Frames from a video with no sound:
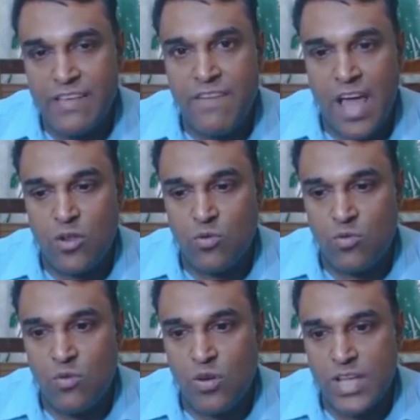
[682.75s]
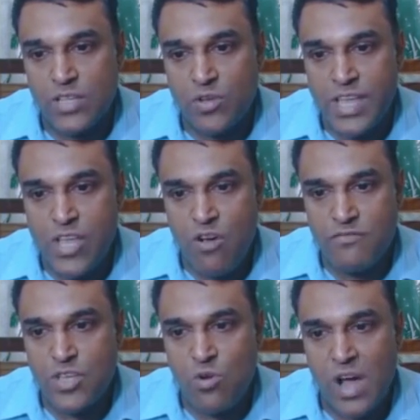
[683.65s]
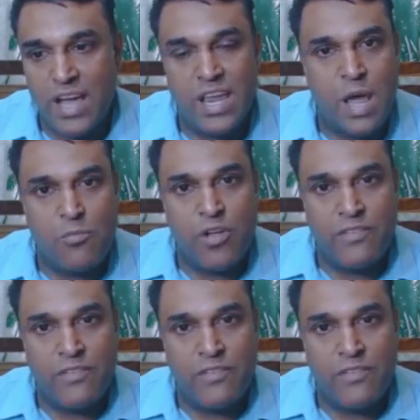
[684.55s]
value. Okay, so key of 0, again, I'm